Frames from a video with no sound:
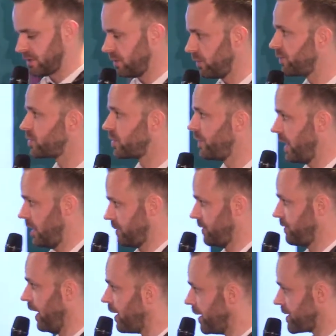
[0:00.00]
So we've developed a
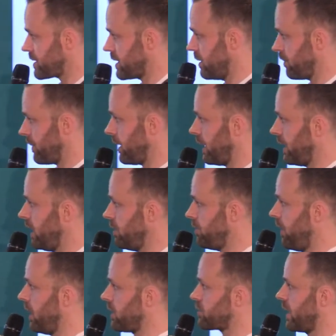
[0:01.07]
very simple
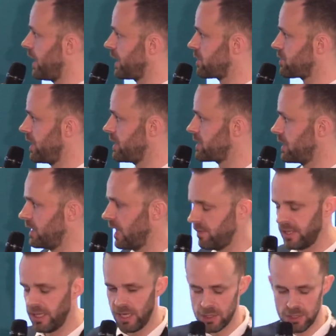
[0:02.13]
EPOD track and trace and
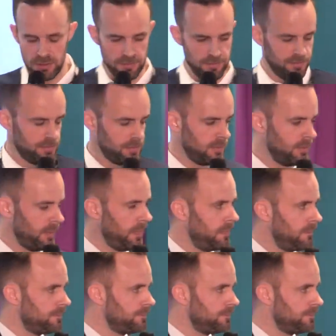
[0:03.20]
navigation